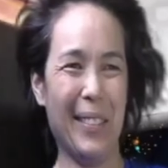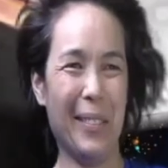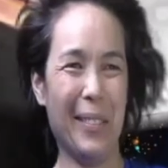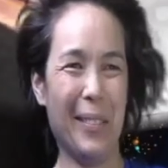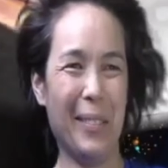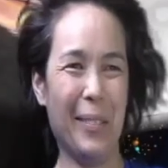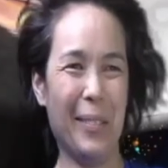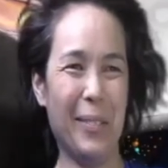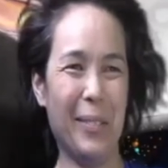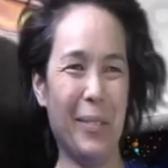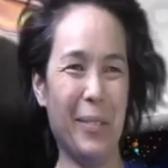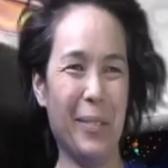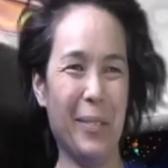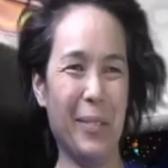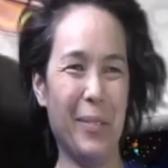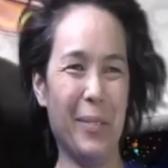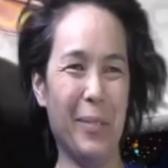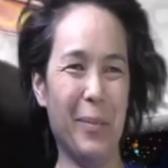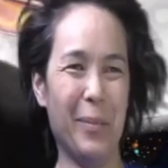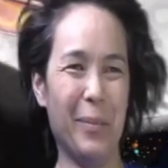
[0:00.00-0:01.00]

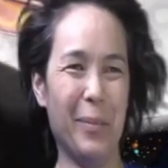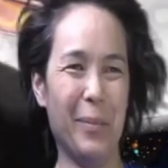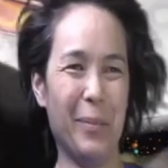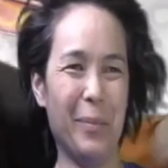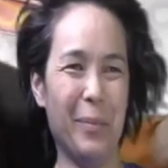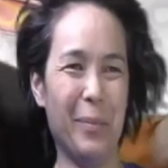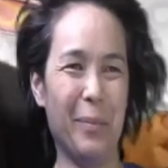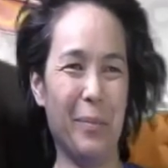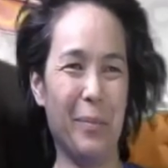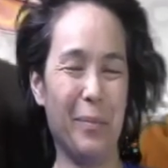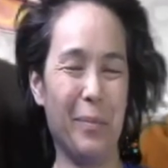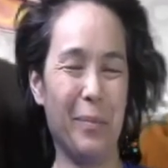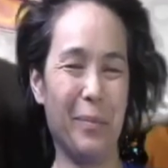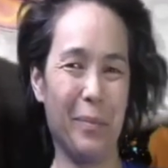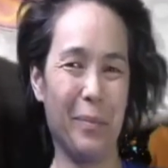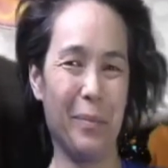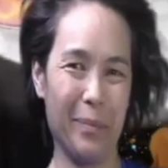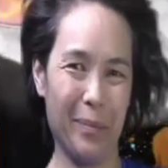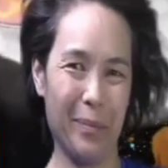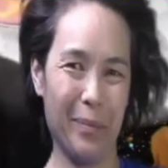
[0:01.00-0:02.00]

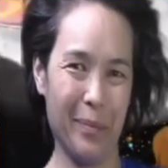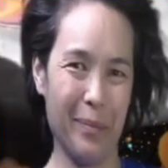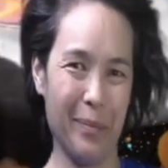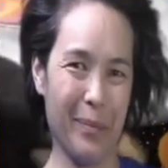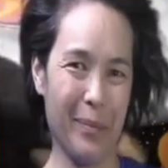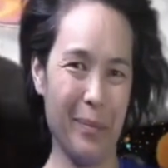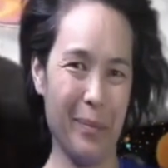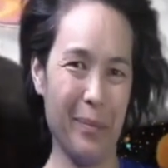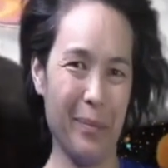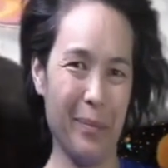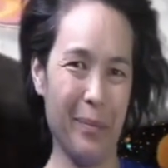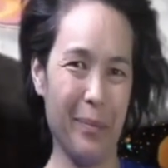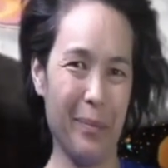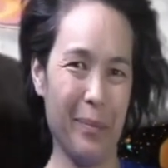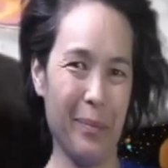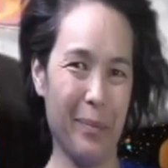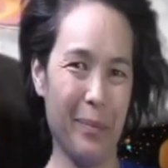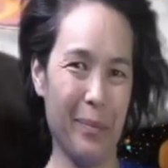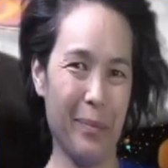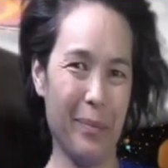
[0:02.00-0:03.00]

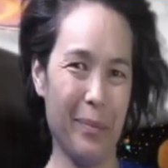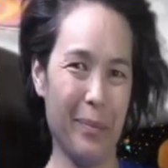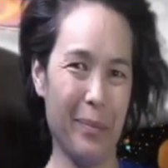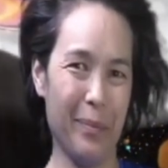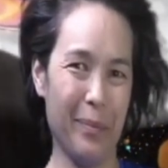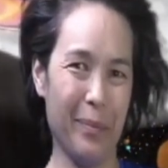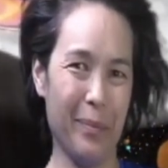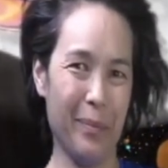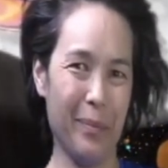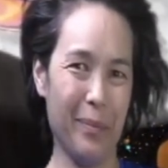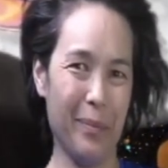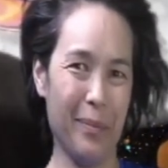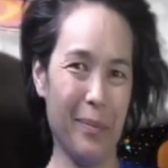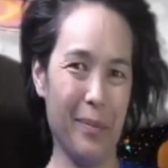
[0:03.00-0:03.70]
(silent)